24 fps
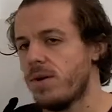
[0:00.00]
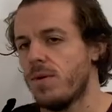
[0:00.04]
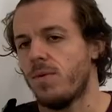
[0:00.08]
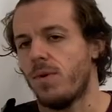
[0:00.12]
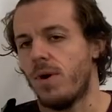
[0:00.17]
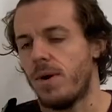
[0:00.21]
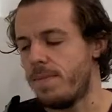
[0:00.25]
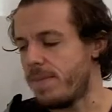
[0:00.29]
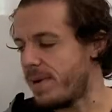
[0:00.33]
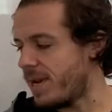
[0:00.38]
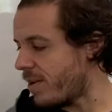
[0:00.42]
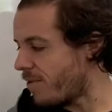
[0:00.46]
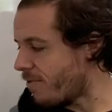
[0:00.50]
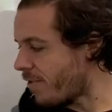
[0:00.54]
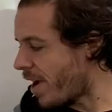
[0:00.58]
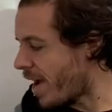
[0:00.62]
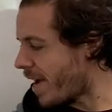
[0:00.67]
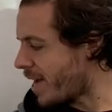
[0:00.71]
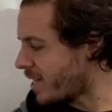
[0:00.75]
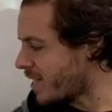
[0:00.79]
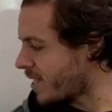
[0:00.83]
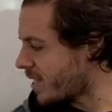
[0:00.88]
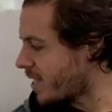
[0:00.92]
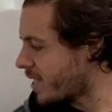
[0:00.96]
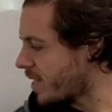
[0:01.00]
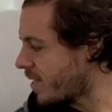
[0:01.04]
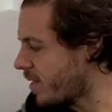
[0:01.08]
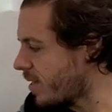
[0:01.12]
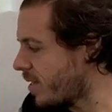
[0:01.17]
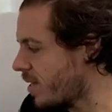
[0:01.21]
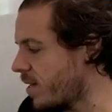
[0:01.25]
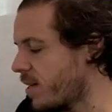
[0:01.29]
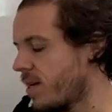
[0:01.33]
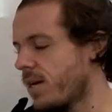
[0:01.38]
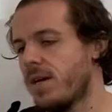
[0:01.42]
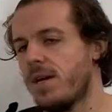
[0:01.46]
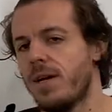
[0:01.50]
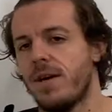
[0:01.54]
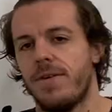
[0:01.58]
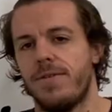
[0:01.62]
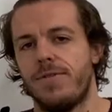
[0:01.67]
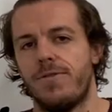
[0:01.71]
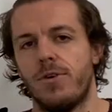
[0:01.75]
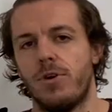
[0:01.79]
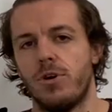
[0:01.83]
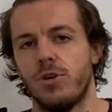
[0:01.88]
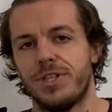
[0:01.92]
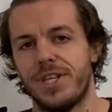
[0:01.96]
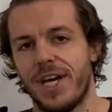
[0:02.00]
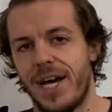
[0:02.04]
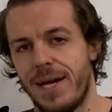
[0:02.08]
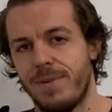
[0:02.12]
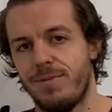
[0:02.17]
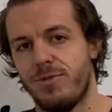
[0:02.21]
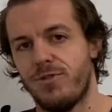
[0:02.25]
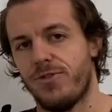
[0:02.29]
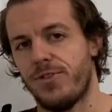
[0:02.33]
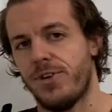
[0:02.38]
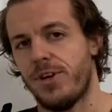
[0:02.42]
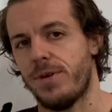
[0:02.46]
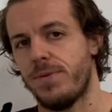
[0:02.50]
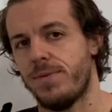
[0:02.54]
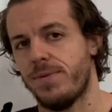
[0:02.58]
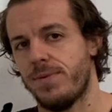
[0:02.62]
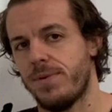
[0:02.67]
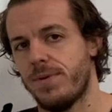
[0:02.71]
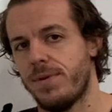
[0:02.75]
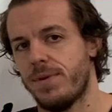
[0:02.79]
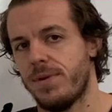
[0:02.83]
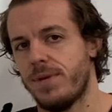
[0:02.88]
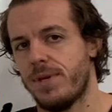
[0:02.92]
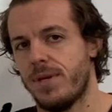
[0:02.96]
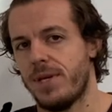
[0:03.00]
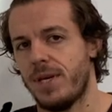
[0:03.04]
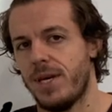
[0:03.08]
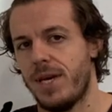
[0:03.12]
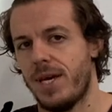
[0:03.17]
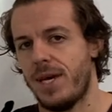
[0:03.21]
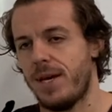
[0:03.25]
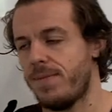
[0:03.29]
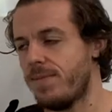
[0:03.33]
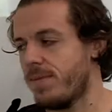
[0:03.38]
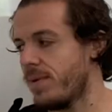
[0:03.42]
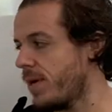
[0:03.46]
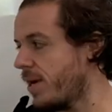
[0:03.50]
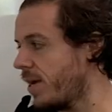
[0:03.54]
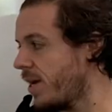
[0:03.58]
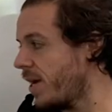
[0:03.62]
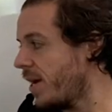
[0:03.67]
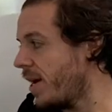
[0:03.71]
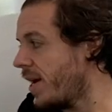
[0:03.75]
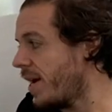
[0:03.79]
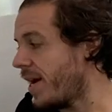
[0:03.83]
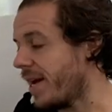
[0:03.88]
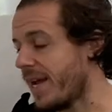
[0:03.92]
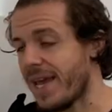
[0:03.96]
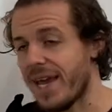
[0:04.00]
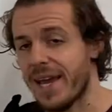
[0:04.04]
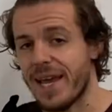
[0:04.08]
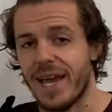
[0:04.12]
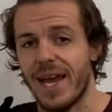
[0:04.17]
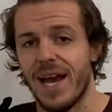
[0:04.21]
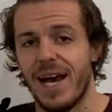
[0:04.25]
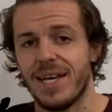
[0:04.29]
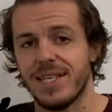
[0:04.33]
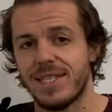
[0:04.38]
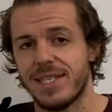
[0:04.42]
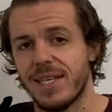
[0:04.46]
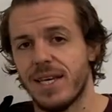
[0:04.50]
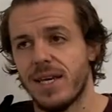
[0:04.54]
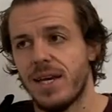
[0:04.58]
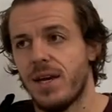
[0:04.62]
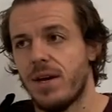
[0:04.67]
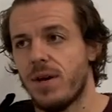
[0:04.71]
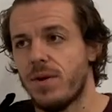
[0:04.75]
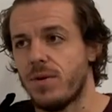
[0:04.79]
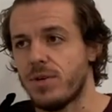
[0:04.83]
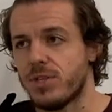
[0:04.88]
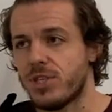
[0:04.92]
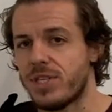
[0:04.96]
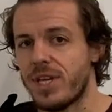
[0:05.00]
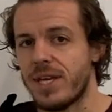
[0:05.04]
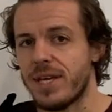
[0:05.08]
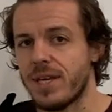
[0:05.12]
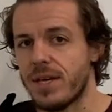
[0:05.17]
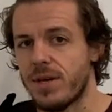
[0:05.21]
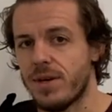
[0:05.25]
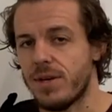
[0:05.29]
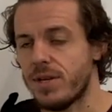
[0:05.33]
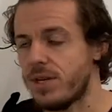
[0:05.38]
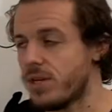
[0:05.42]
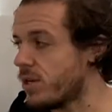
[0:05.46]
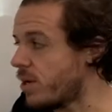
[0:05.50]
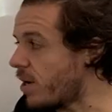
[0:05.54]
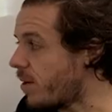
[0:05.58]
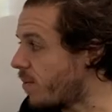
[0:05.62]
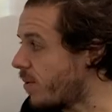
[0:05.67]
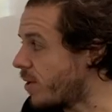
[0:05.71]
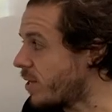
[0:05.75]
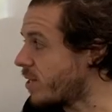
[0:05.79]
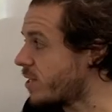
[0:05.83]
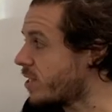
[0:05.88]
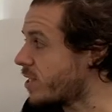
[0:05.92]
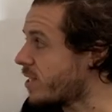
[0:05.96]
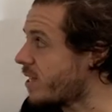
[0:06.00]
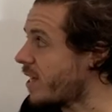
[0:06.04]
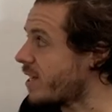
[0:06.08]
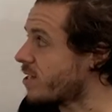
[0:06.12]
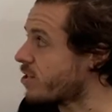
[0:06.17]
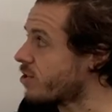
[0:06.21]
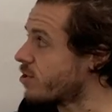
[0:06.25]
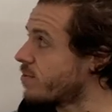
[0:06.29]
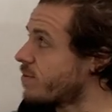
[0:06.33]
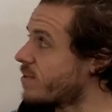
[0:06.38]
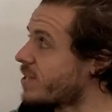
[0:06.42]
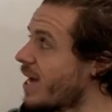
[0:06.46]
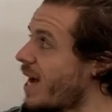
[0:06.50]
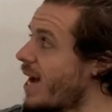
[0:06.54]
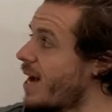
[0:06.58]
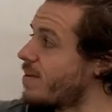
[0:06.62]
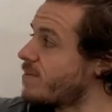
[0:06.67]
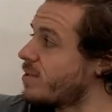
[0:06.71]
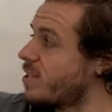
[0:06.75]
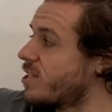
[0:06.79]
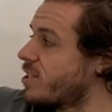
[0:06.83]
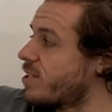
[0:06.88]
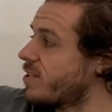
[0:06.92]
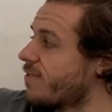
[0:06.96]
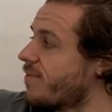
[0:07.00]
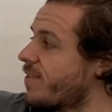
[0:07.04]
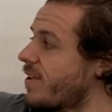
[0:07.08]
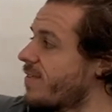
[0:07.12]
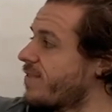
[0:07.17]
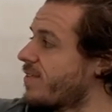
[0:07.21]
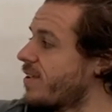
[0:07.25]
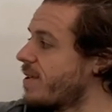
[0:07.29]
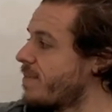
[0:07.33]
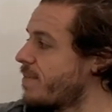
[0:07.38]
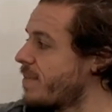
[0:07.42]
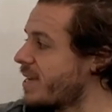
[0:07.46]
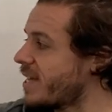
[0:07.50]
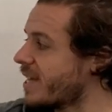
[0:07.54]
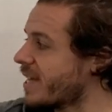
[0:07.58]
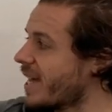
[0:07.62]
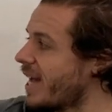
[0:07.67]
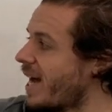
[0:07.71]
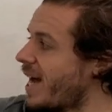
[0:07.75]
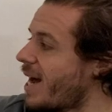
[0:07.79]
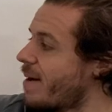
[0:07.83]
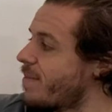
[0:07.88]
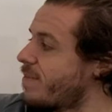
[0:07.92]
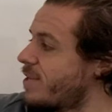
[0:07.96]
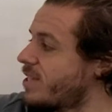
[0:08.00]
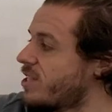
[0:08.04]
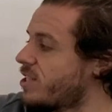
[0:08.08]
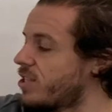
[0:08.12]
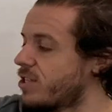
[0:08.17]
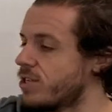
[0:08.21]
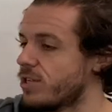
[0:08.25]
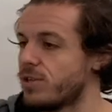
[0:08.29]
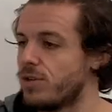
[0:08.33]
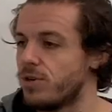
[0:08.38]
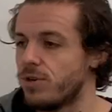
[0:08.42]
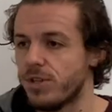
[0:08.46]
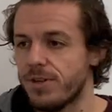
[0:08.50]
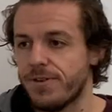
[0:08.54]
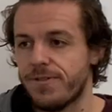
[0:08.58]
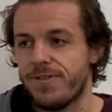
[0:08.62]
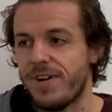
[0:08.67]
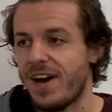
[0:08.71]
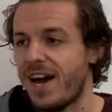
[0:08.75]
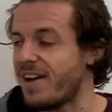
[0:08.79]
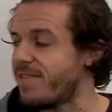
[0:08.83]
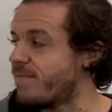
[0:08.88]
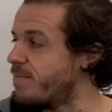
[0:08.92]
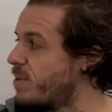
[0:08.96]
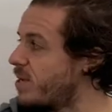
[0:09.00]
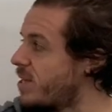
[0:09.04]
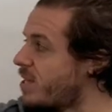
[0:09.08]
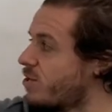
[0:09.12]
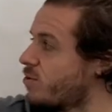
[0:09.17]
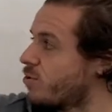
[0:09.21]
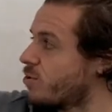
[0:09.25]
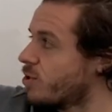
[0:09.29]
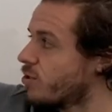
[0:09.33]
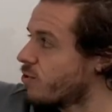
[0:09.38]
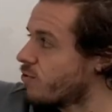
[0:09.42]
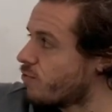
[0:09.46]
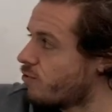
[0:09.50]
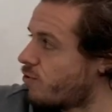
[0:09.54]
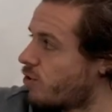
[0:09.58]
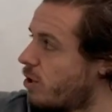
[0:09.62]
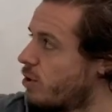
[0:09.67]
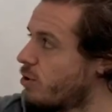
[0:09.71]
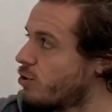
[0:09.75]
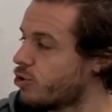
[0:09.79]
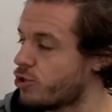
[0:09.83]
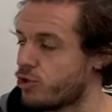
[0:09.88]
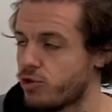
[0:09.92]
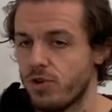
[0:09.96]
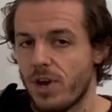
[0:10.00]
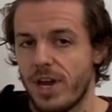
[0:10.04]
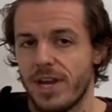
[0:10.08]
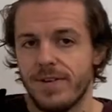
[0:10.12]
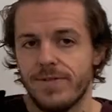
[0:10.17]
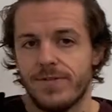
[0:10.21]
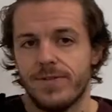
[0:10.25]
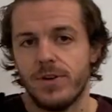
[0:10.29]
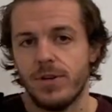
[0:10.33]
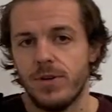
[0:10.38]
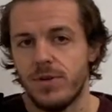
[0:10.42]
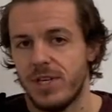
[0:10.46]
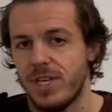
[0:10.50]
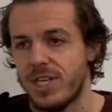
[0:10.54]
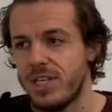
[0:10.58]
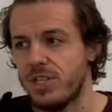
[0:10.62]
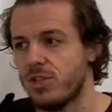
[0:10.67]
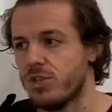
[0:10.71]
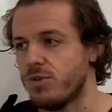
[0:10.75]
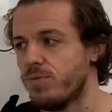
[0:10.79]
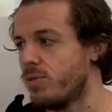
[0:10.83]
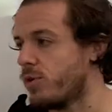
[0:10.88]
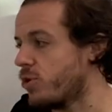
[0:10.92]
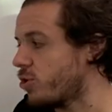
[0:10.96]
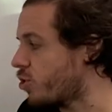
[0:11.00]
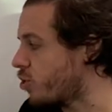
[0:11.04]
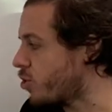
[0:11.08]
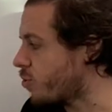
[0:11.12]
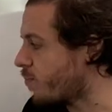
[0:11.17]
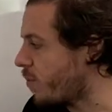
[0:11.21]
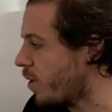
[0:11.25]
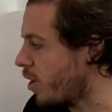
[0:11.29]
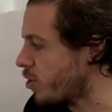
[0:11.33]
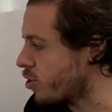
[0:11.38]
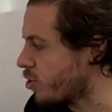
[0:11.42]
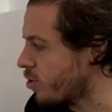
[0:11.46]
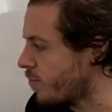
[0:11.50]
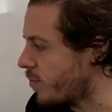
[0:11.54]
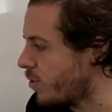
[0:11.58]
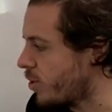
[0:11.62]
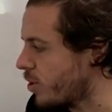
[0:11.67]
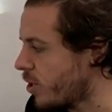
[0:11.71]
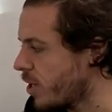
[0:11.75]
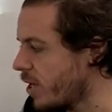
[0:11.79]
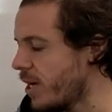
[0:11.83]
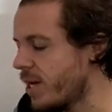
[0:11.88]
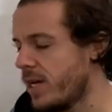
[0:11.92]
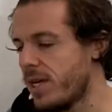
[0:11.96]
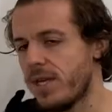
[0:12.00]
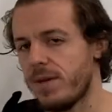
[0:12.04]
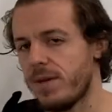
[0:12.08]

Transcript: one minute rest, four times through, yeah? Again, guys, we'll stick, uh, I want you to stick sometimes. This is a 15 minute cap. This is another five minutes. We're going to roll straight through these as much as possible